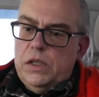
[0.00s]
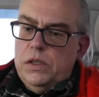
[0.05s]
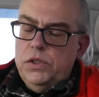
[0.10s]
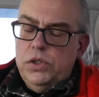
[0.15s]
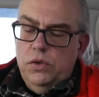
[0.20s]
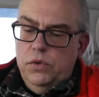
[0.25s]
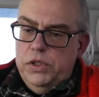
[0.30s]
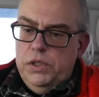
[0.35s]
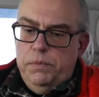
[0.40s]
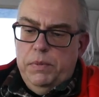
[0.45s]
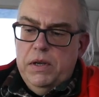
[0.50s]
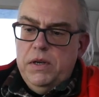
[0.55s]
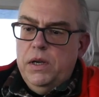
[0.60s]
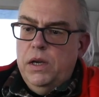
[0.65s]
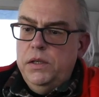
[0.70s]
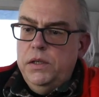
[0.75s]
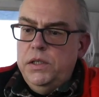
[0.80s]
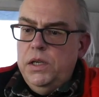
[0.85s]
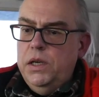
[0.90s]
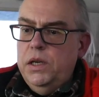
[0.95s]
So it's been
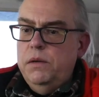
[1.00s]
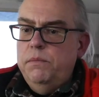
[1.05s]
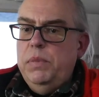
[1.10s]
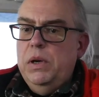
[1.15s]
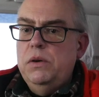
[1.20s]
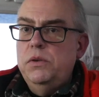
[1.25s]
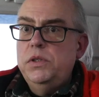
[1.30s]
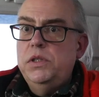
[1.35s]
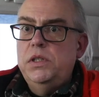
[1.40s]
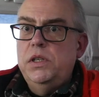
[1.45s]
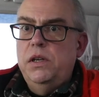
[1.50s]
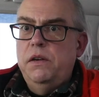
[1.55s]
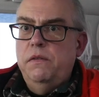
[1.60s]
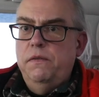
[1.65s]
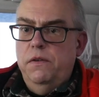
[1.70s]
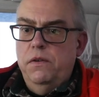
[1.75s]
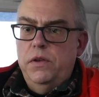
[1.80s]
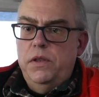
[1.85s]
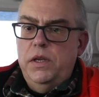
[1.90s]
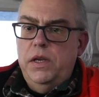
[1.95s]
hunting and pouncing
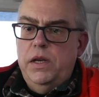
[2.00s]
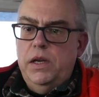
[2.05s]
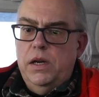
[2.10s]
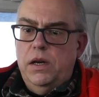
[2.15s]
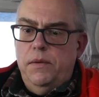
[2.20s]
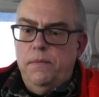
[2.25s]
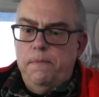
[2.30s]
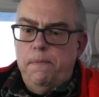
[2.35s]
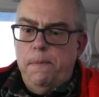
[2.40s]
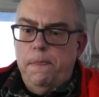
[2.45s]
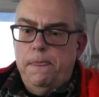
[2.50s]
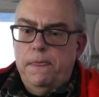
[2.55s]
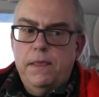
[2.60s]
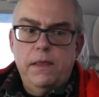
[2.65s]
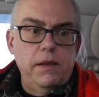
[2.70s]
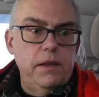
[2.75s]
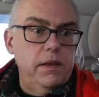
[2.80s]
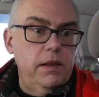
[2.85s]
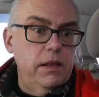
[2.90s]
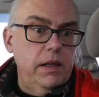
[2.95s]
for the um,
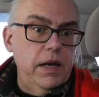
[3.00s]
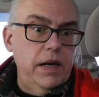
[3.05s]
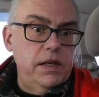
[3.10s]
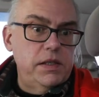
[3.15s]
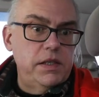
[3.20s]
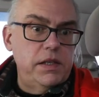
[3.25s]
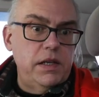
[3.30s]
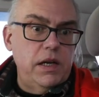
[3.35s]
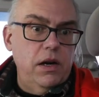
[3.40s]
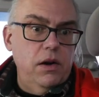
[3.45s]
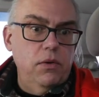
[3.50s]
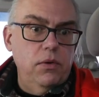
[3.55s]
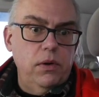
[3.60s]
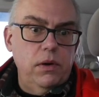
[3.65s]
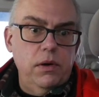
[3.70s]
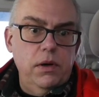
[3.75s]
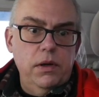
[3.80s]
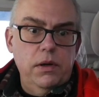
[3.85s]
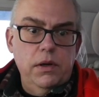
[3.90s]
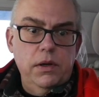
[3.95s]
last hour.